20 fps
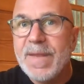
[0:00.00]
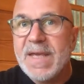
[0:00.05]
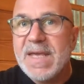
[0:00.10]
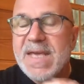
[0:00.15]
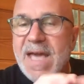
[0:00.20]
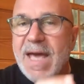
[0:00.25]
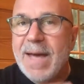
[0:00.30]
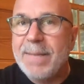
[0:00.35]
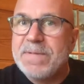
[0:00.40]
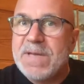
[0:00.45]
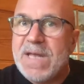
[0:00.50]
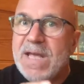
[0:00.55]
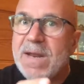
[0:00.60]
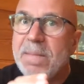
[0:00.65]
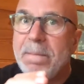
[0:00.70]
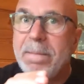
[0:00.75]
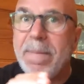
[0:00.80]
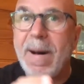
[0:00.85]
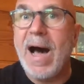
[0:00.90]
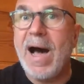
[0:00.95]
kept
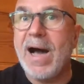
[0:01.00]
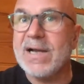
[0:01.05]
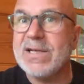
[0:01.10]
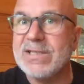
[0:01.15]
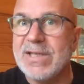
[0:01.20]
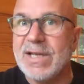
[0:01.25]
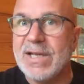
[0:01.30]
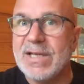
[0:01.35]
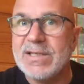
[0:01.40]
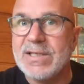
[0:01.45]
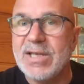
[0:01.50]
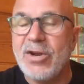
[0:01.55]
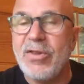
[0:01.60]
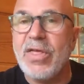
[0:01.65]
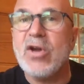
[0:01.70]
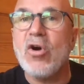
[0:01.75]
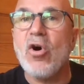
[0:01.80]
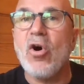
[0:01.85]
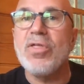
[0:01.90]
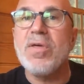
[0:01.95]
in boxes. You know,
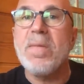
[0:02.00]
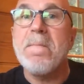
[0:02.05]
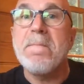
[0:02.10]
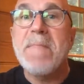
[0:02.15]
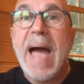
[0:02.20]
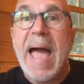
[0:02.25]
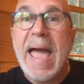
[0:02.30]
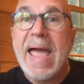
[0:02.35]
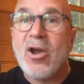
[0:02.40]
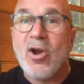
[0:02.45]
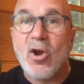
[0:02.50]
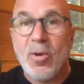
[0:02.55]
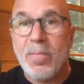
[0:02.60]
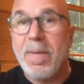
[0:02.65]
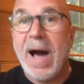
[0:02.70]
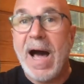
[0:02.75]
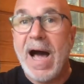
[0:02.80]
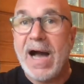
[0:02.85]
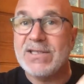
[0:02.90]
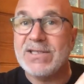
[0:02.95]
they call them banker
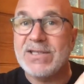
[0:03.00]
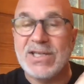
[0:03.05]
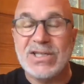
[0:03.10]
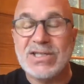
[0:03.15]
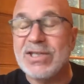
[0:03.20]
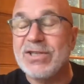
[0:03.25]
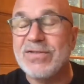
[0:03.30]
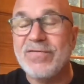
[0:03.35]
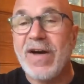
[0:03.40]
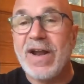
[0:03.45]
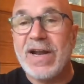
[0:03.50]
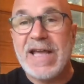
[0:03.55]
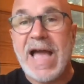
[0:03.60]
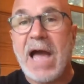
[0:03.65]
boxes. It's funny.